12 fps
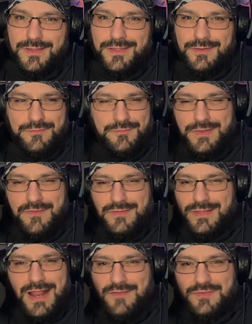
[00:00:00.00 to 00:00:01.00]
You know,
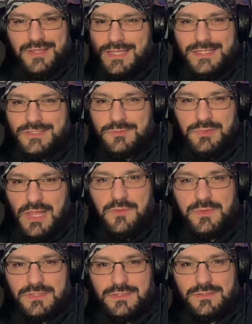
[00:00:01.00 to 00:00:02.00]
they're not for kids to play
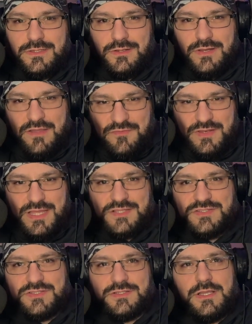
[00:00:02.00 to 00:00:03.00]
with. You know, they're for
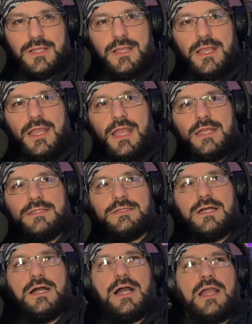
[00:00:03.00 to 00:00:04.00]
this. And
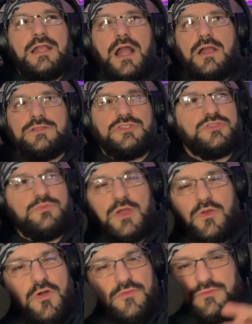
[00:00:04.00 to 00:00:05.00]
I just
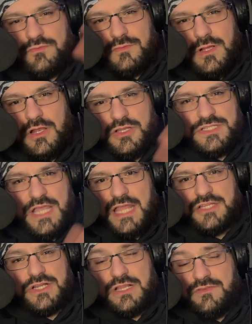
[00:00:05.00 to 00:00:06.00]
went off on a
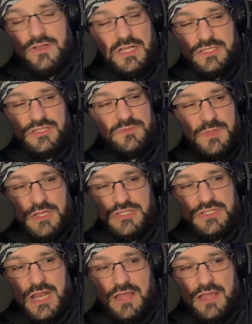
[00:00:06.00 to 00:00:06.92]
tangent. I'll even cut to some pictures that